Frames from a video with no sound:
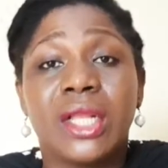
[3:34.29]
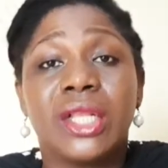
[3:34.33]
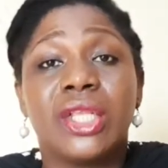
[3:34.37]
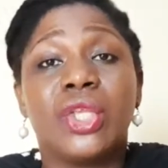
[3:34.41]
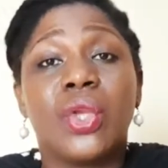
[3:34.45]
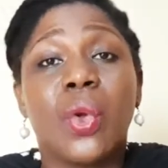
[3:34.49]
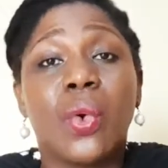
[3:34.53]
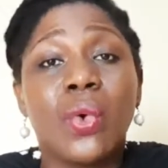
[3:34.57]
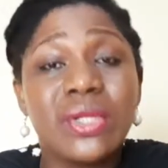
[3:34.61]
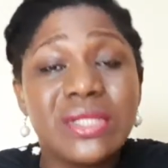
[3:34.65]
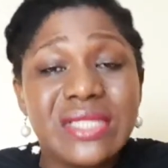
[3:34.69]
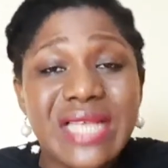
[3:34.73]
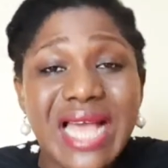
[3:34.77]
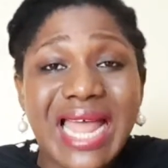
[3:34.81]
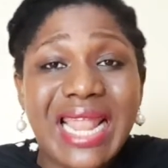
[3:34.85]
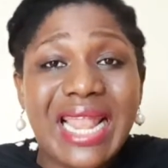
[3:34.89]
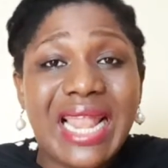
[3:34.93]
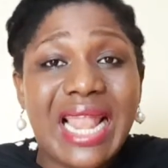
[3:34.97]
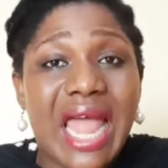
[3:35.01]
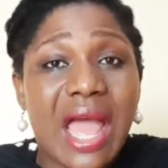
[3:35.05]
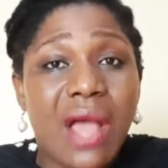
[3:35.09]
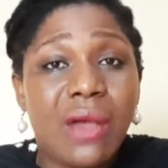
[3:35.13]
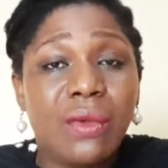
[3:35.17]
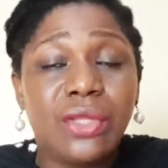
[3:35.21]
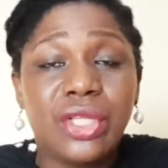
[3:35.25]
Don't
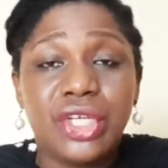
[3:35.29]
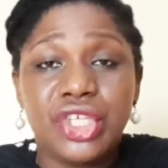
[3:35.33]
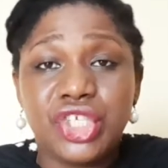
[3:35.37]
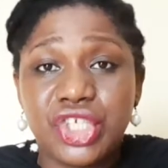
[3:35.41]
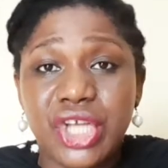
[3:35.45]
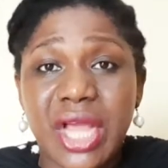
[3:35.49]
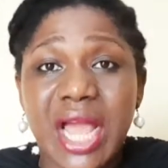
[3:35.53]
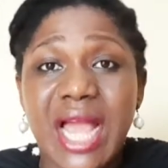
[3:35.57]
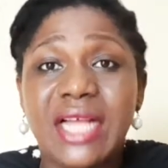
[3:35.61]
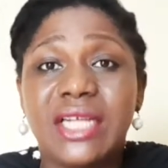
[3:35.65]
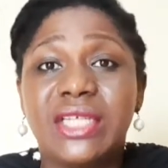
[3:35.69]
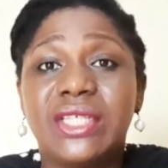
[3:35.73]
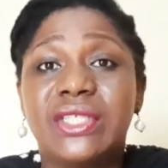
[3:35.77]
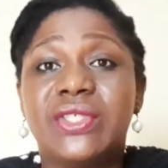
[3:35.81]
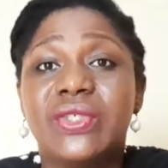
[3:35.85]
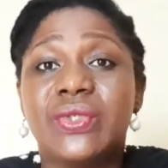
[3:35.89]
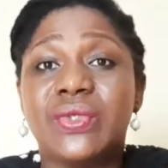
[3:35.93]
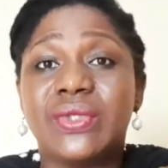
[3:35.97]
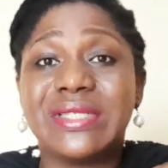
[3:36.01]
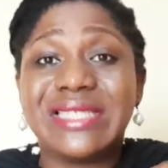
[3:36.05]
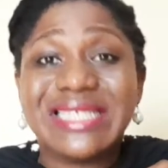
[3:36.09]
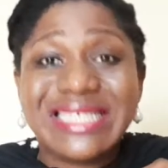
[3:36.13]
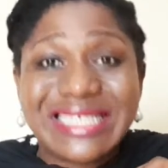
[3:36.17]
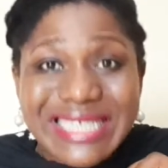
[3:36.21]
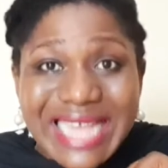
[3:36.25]
allow the child to
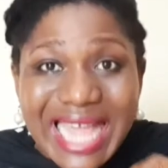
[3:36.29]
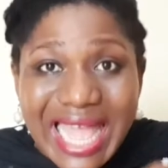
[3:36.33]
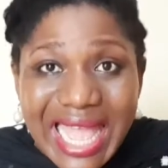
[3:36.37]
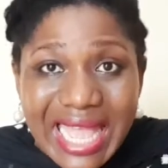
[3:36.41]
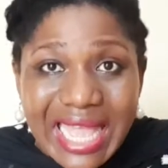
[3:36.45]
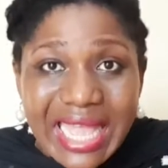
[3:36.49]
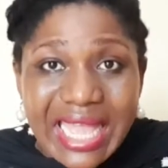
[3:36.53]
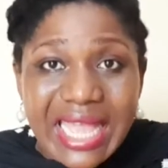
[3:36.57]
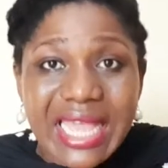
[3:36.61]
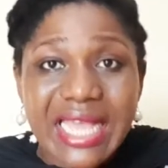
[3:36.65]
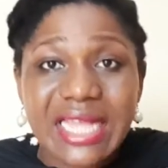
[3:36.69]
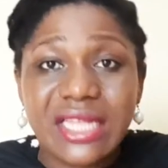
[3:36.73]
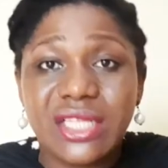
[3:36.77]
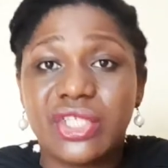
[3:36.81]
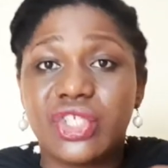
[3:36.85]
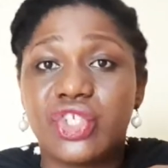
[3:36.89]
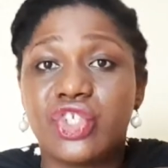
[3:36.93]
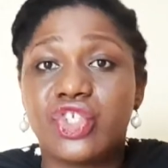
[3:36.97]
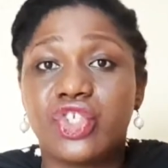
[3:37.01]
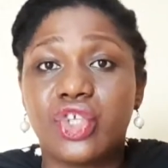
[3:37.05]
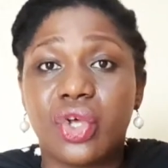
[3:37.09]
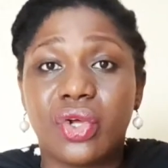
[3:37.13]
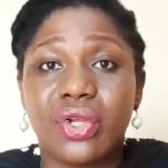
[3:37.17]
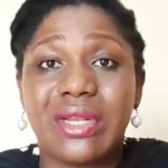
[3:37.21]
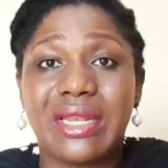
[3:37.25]
stay in
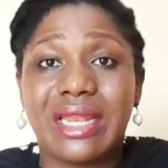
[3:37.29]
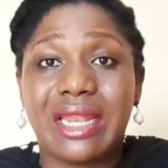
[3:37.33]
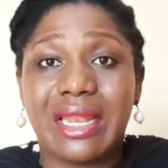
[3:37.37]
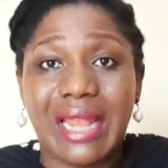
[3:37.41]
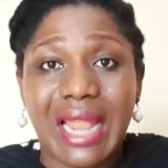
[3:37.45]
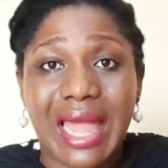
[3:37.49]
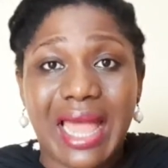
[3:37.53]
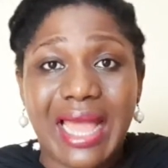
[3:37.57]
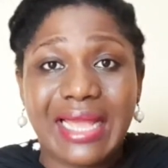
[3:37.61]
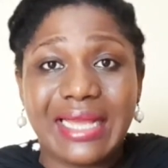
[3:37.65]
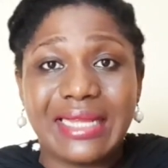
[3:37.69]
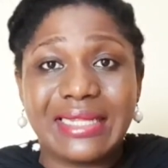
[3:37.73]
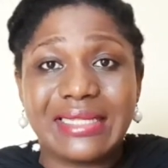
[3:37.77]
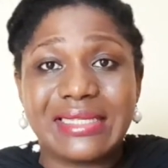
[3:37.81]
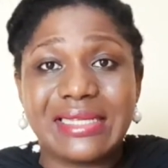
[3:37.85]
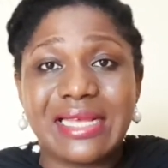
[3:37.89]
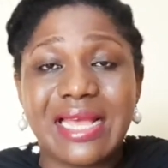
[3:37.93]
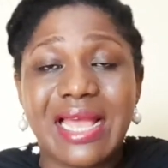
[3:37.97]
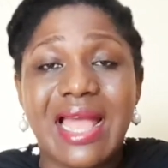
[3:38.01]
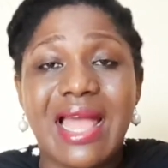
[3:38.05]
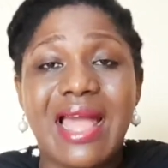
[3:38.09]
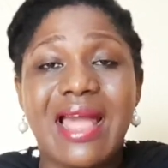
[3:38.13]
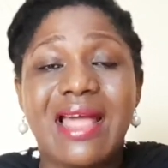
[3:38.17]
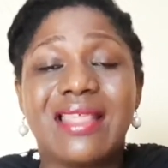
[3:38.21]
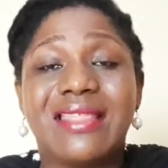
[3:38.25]
sunlight
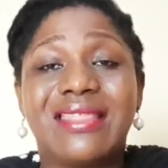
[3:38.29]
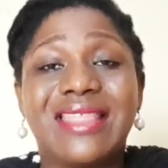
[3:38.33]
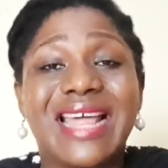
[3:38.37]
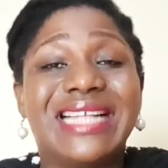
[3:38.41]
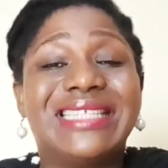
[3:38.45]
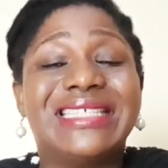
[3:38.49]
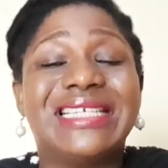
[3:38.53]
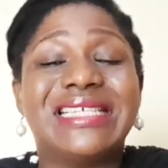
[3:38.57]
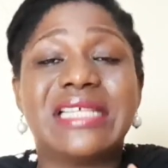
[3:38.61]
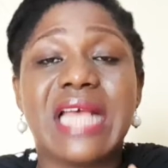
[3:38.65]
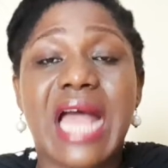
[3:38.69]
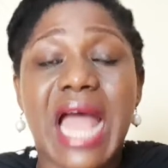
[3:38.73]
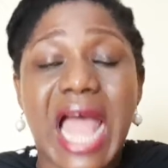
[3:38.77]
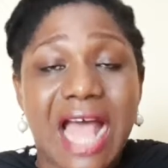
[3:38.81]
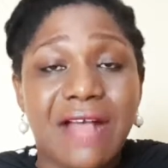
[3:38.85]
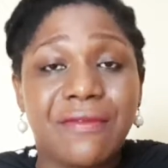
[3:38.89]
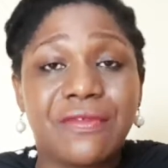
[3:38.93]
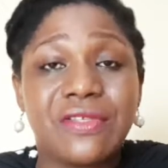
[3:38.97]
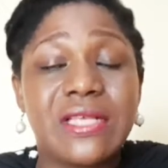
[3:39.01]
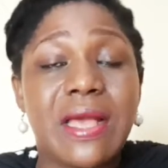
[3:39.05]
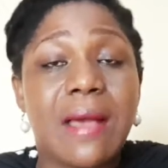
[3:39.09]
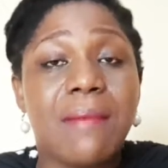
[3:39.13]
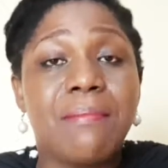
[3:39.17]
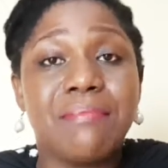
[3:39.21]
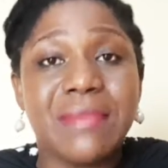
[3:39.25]
that is
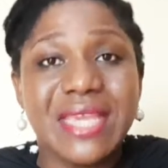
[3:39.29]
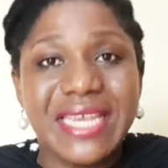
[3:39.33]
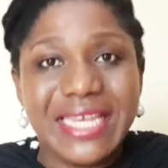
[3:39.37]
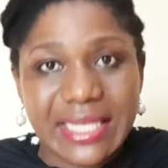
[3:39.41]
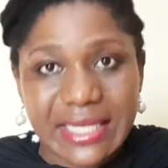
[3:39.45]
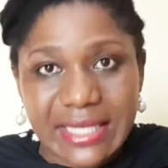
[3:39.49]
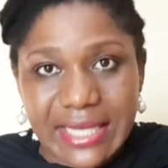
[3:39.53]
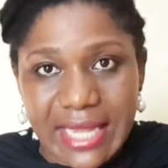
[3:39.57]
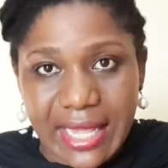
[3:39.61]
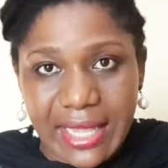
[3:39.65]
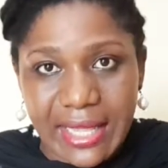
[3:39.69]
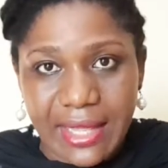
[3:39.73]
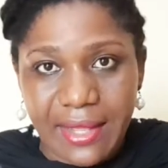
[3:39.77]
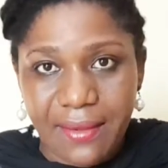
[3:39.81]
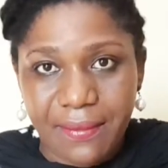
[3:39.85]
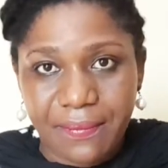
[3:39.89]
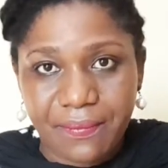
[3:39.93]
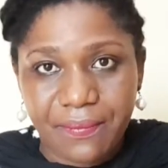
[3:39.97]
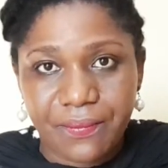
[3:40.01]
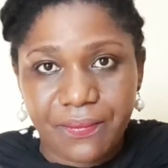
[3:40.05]
after midday,